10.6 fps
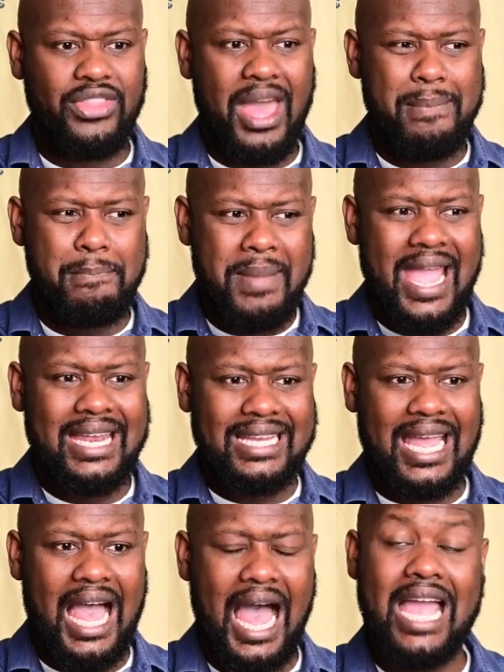that
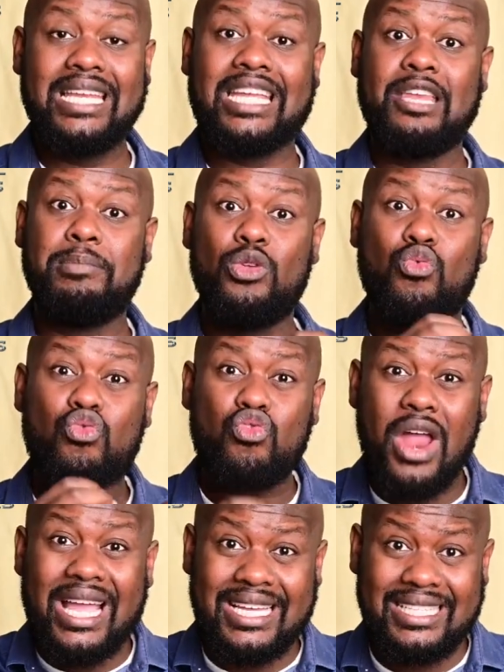mankind can be
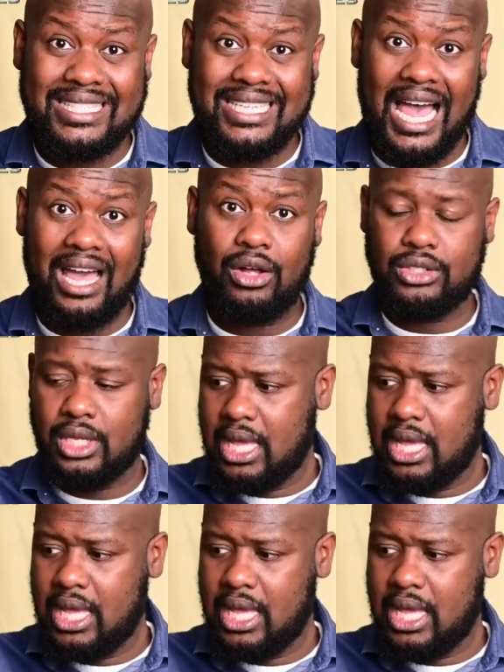reconciled